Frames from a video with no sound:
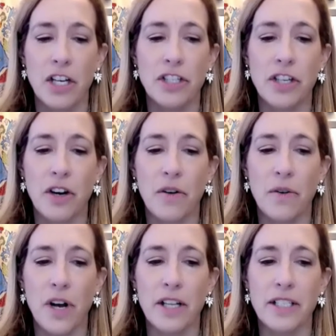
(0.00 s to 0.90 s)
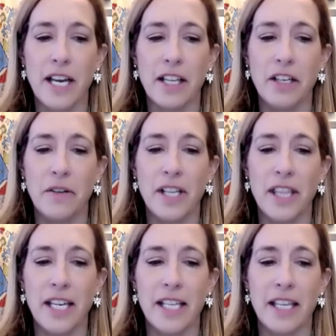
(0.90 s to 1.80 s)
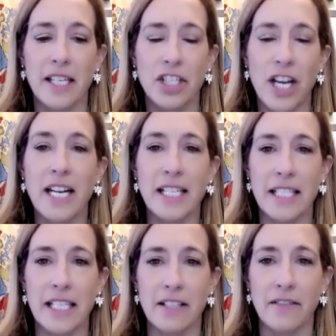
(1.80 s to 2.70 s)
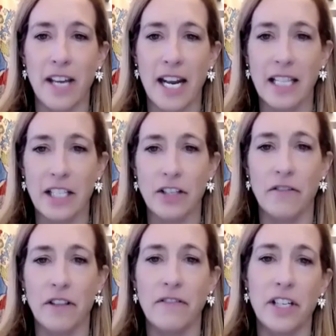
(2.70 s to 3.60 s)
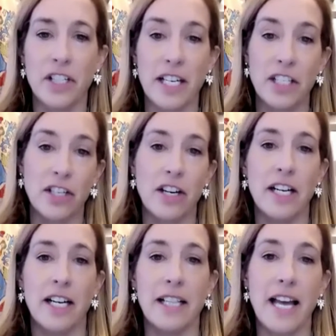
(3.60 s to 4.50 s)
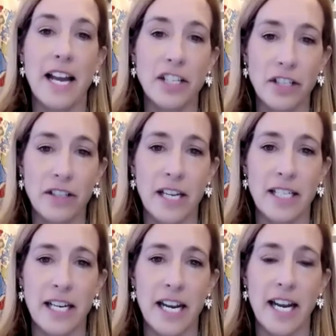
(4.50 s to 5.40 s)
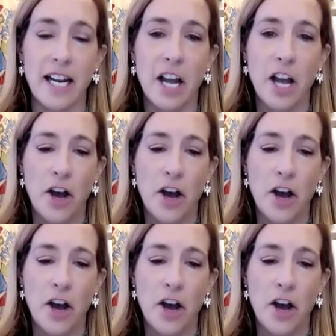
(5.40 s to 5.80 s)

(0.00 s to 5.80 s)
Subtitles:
So I'll tell you, I think the genesis of getting this over the finish line started at last year's NDA,